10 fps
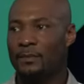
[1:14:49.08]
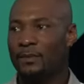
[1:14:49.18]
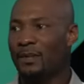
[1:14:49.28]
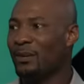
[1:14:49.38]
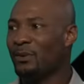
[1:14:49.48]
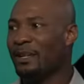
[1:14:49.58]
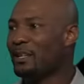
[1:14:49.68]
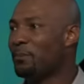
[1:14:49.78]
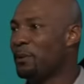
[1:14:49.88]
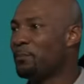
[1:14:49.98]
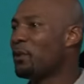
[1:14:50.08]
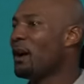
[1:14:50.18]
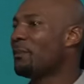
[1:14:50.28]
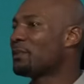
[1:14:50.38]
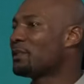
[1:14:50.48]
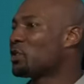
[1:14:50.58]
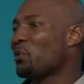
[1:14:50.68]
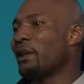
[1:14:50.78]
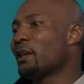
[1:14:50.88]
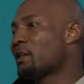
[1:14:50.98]
I don't need to be prompt,
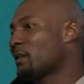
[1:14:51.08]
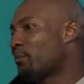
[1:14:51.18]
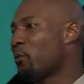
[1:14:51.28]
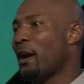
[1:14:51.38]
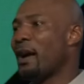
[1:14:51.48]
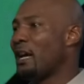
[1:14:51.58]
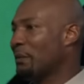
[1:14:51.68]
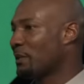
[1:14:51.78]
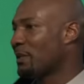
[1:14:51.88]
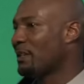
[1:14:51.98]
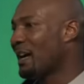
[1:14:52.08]
tricked, primed.